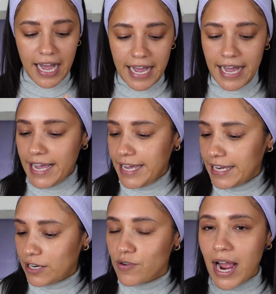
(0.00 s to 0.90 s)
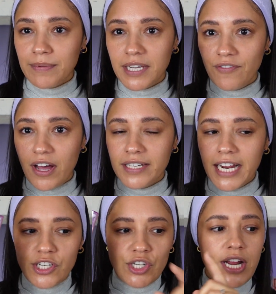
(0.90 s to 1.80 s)
I grabbed a
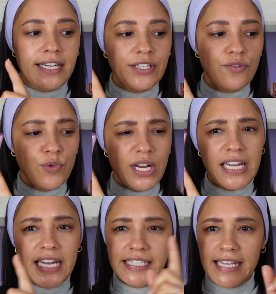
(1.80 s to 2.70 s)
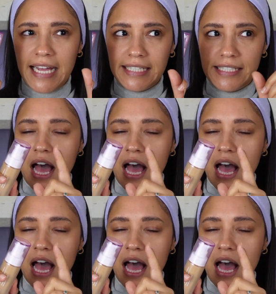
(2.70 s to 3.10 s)
foundation. I didn't realize that.